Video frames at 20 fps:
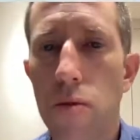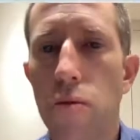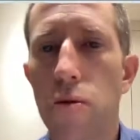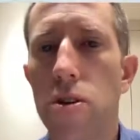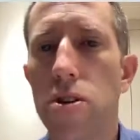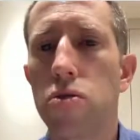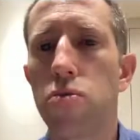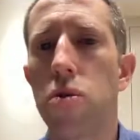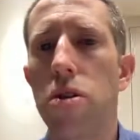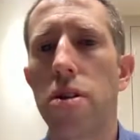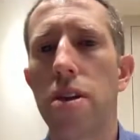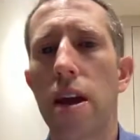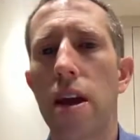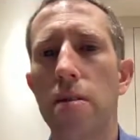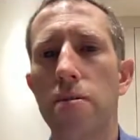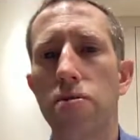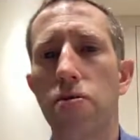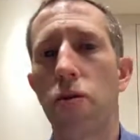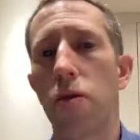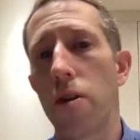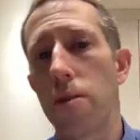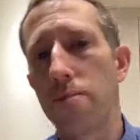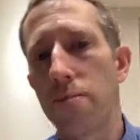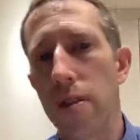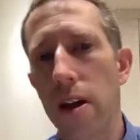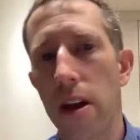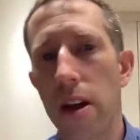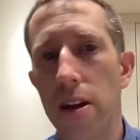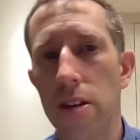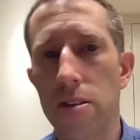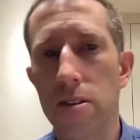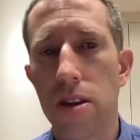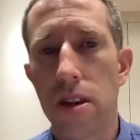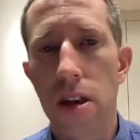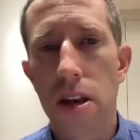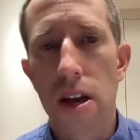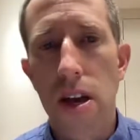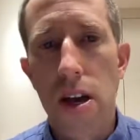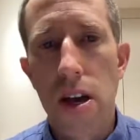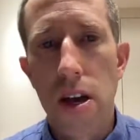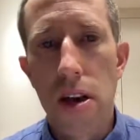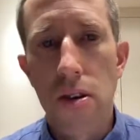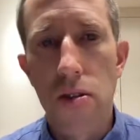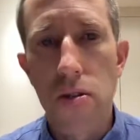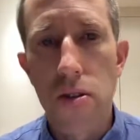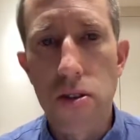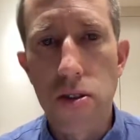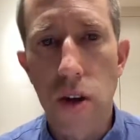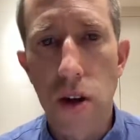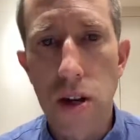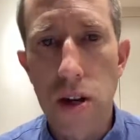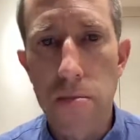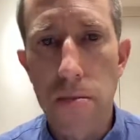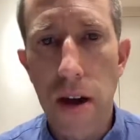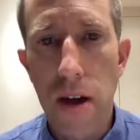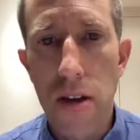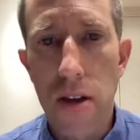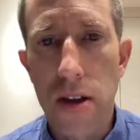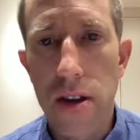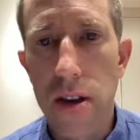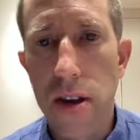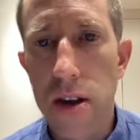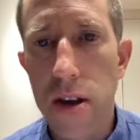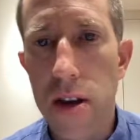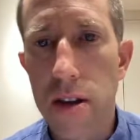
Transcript: Wordsworth aims for. And we'll talk about